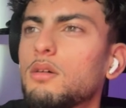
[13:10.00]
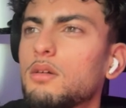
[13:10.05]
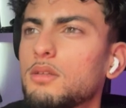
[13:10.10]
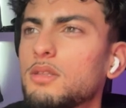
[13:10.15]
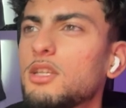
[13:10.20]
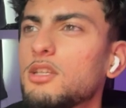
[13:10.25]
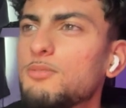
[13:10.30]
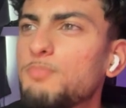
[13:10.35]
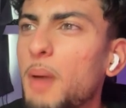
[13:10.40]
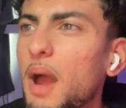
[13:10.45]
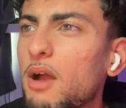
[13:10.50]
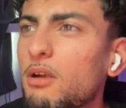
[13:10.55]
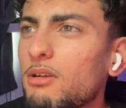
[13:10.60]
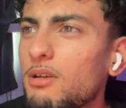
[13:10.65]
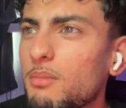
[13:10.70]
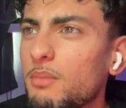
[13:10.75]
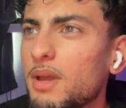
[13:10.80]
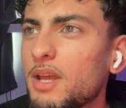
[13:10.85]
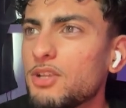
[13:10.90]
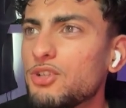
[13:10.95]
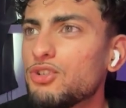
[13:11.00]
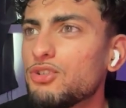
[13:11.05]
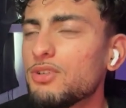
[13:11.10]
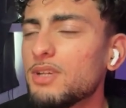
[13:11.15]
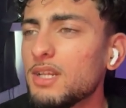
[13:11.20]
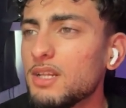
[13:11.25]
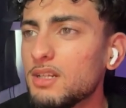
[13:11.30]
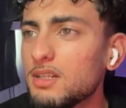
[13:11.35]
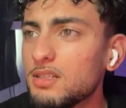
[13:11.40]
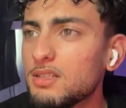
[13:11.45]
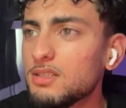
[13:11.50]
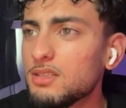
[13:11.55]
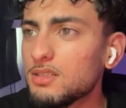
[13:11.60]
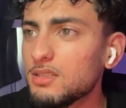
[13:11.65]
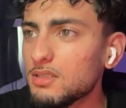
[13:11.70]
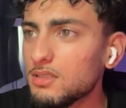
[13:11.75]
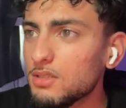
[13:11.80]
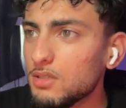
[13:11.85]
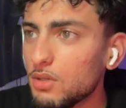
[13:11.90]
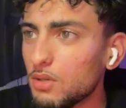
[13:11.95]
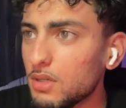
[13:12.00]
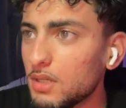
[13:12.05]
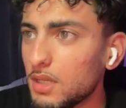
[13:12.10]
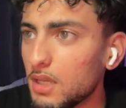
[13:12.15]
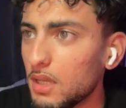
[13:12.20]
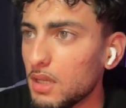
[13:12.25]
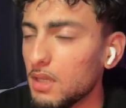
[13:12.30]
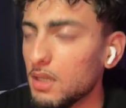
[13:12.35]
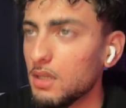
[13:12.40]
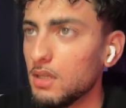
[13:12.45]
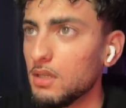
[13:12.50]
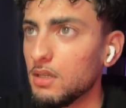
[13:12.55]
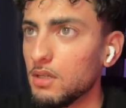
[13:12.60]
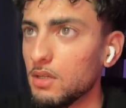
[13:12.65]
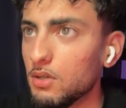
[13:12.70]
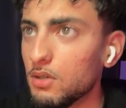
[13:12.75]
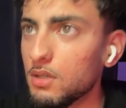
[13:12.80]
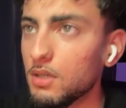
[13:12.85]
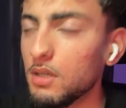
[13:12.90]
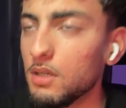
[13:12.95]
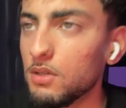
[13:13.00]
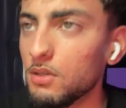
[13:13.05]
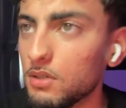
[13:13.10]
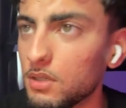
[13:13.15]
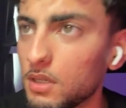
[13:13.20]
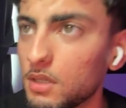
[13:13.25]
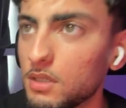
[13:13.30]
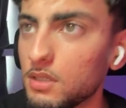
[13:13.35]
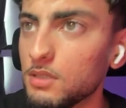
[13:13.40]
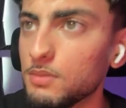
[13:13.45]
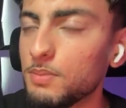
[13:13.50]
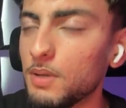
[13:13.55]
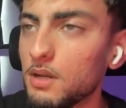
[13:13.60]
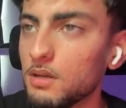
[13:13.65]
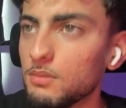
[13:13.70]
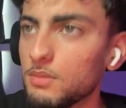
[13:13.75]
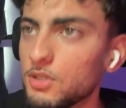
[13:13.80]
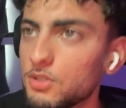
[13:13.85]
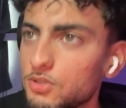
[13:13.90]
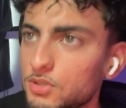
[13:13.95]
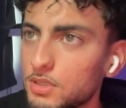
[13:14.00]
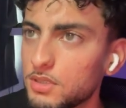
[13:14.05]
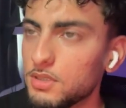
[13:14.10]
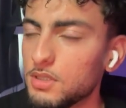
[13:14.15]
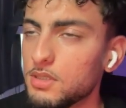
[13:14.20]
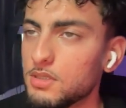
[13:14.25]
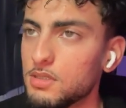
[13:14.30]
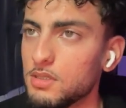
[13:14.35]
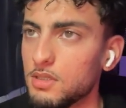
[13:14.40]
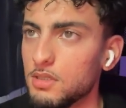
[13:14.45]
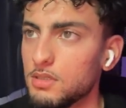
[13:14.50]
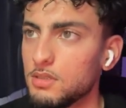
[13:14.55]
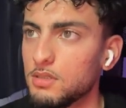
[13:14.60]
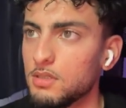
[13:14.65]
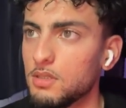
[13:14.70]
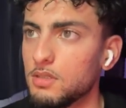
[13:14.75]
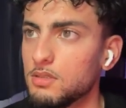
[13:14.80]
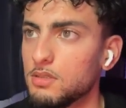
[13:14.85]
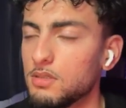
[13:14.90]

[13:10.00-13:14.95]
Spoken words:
There's parametrics? Okay, there's parametrics. That's nice.